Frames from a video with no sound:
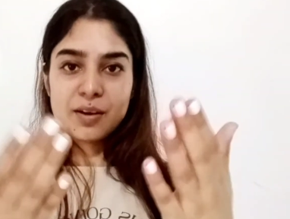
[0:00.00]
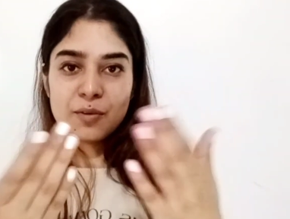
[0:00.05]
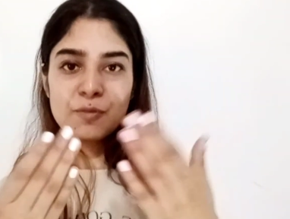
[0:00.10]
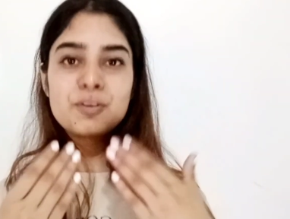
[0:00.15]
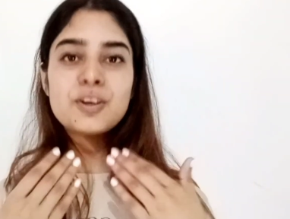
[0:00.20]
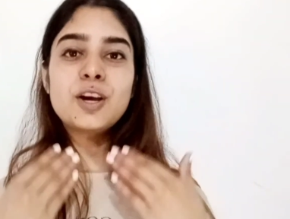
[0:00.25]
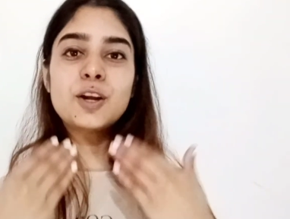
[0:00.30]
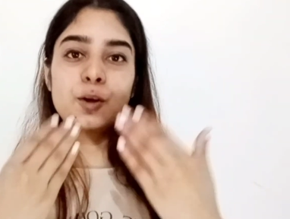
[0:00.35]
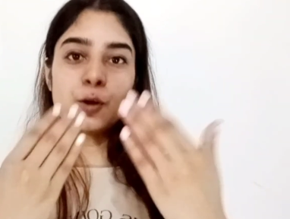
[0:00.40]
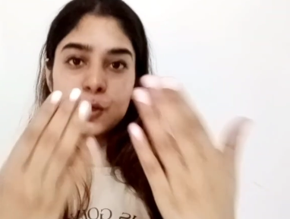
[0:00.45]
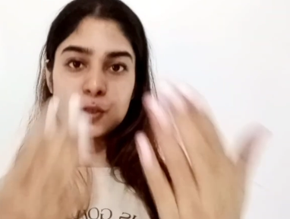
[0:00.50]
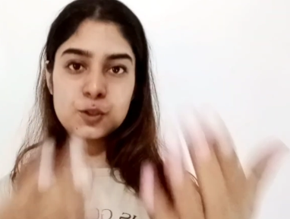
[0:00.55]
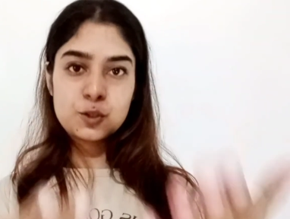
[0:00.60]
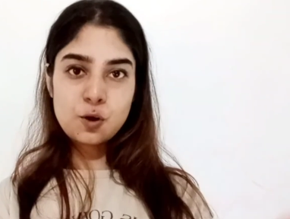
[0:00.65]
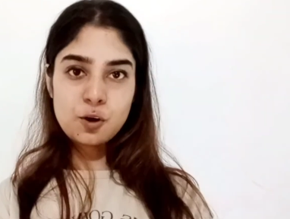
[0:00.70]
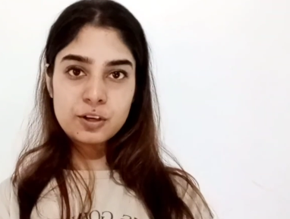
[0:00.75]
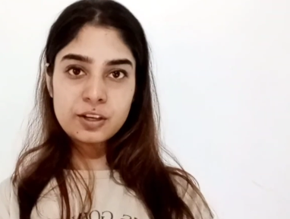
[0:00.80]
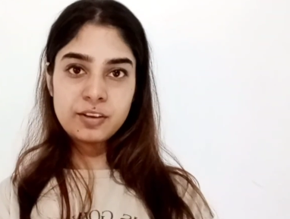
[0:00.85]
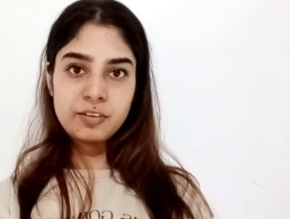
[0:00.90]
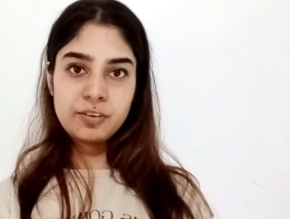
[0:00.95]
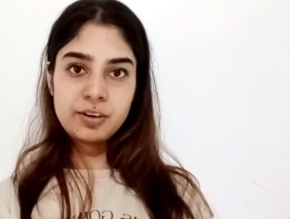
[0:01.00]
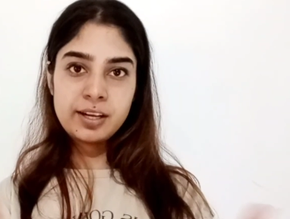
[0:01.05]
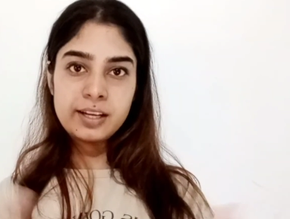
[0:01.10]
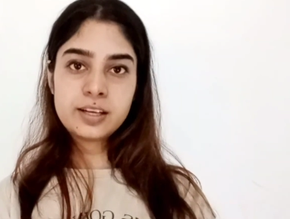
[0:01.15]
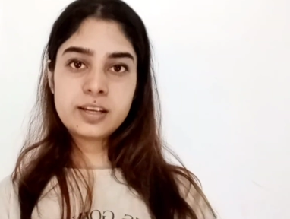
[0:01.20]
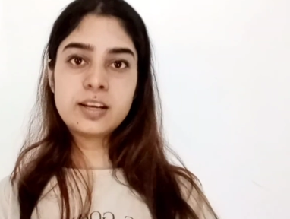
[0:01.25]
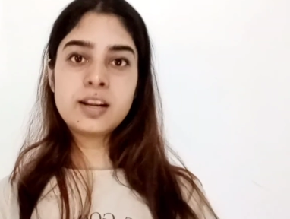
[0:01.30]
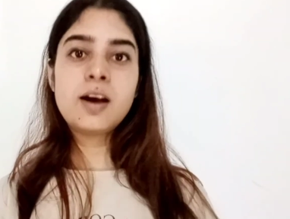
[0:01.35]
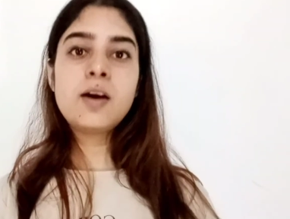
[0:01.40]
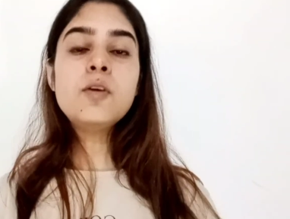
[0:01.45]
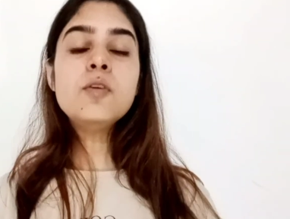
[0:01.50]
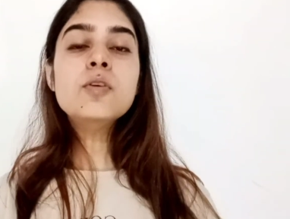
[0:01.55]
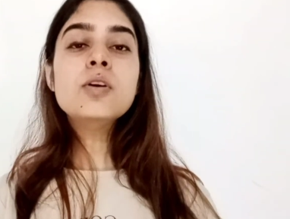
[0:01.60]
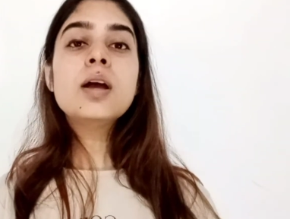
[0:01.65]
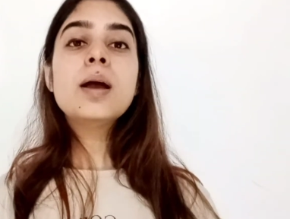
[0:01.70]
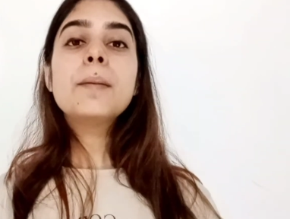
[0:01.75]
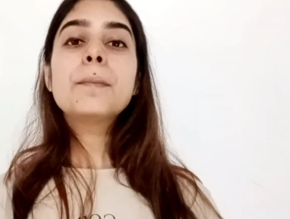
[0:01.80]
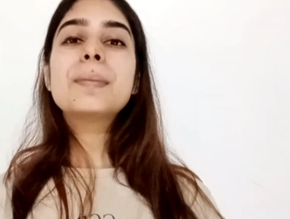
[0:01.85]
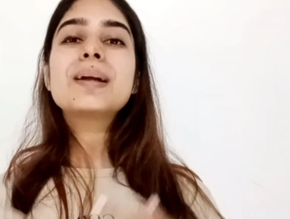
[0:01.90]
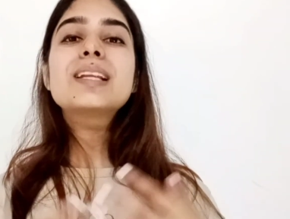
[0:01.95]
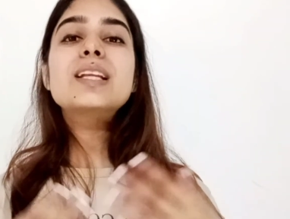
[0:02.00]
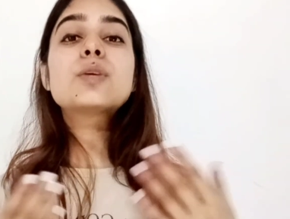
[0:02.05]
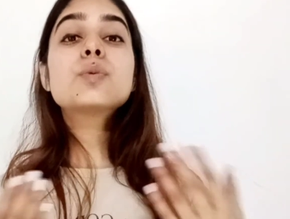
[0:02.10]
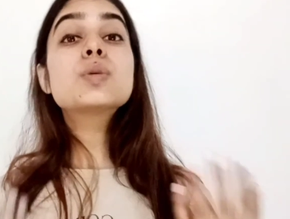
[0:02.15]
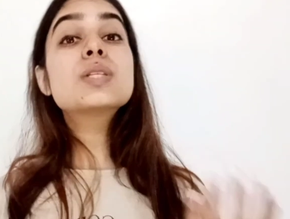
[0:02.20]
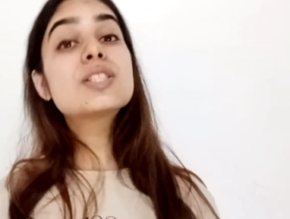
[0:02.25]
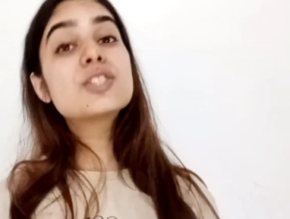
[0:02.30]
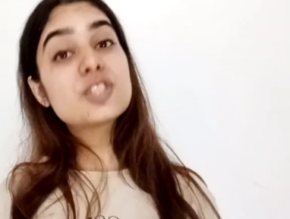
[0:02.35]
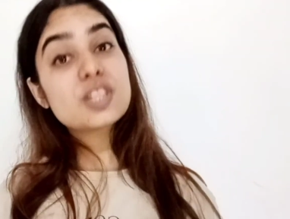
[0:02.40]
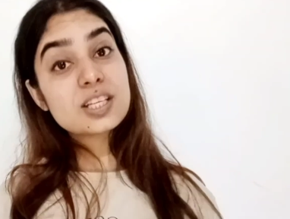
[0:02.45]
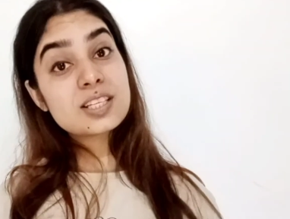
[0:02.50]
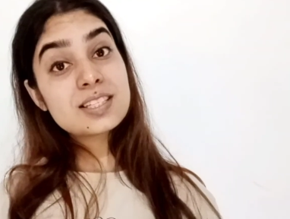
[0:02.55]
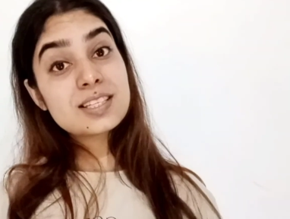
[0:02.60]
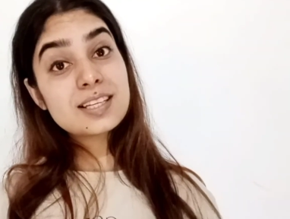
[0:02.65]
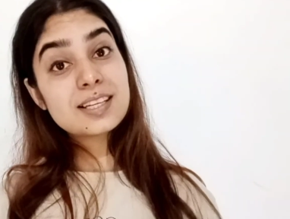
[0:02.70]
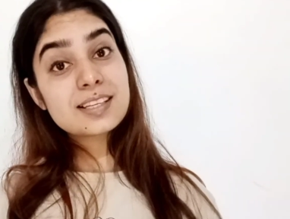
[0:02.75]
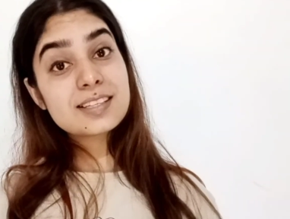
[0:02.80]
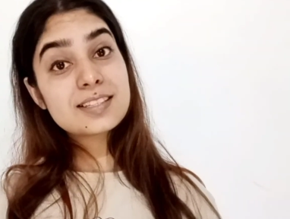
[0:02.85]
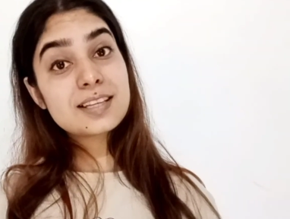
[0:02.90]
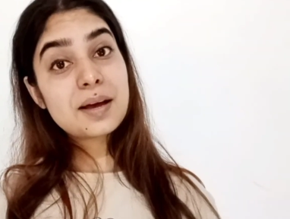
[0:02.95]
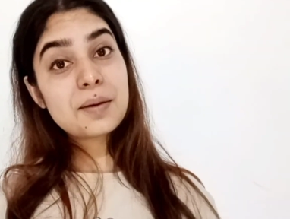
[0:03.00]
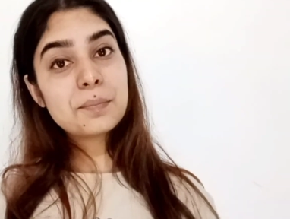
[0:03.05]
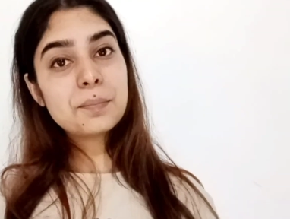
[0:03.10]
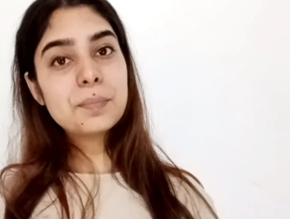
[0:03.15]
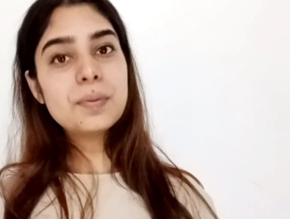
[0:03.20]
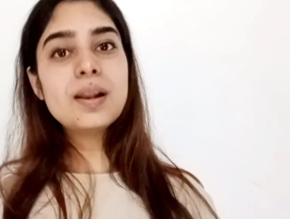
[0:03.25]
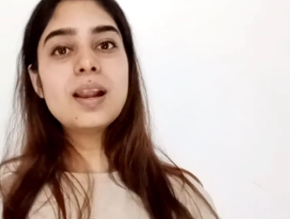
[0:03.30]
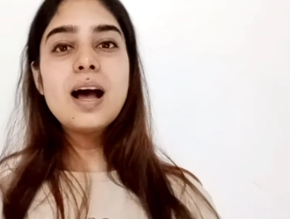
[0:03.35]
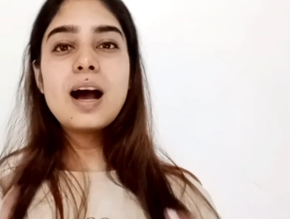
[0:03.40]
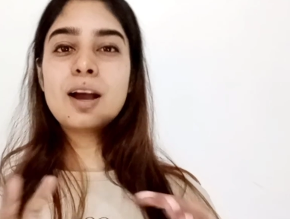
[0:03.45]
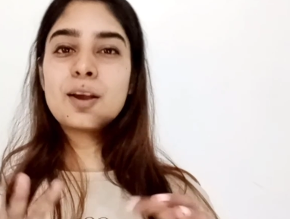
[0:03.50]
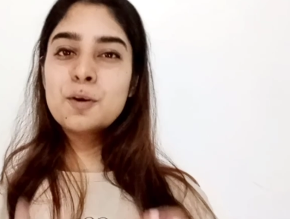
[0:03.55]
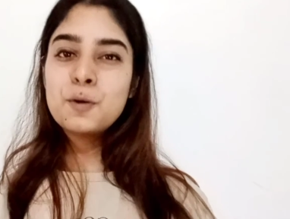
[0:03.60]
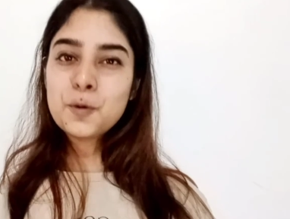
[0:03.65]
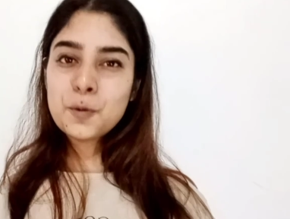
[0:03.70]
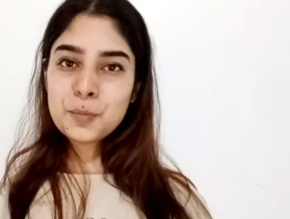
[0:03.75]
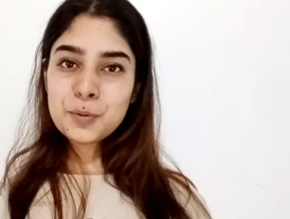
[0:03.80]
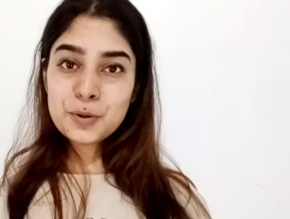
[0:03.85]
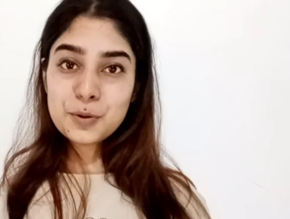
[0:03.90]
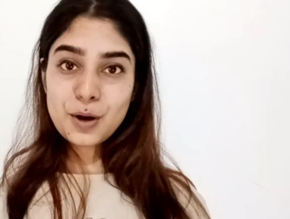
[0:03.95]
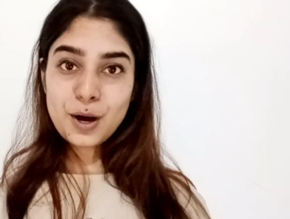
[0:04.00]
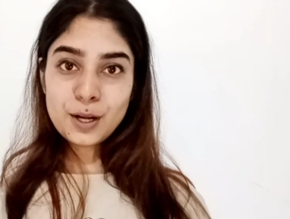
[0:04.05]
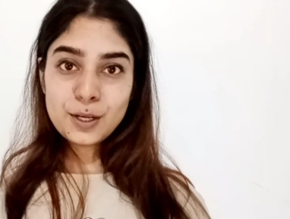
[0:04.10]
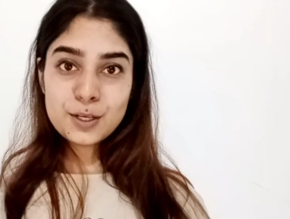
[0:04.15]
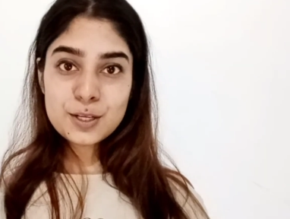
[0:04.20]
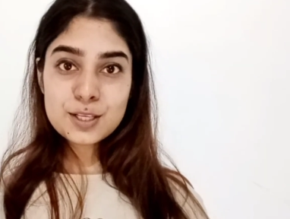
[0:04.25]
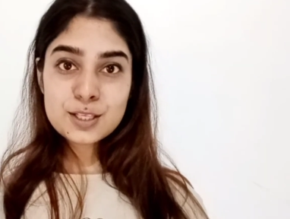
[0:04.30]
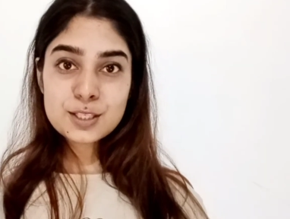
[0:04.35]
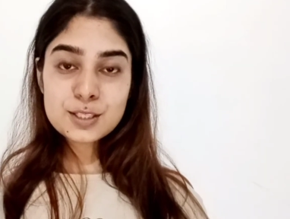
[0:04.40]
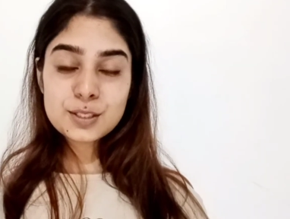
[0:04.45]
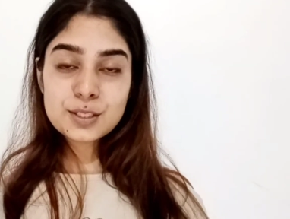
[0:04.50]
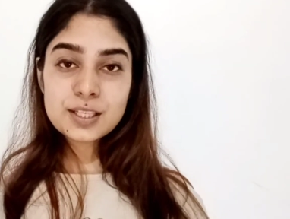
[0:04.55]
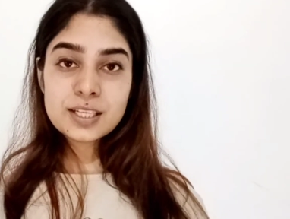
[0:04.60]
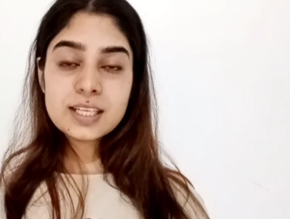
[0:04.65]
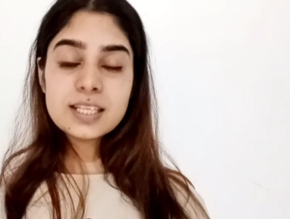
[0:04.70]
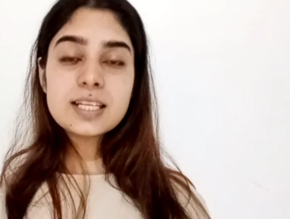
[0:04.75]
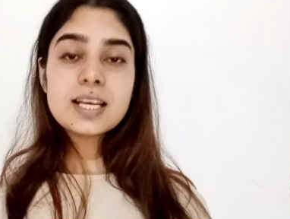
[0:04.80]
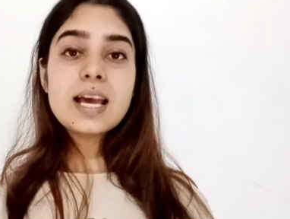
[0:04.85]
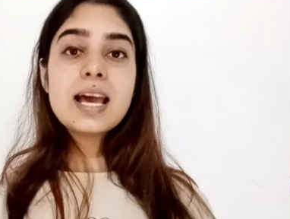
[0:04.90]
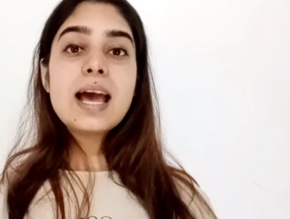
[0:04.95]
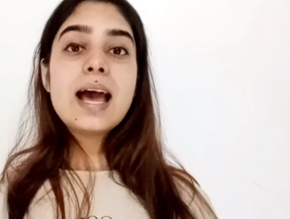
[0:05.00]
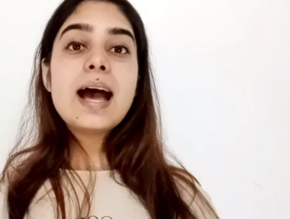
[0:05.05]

we are not talking right now, but it was just an example. I hope you understood it.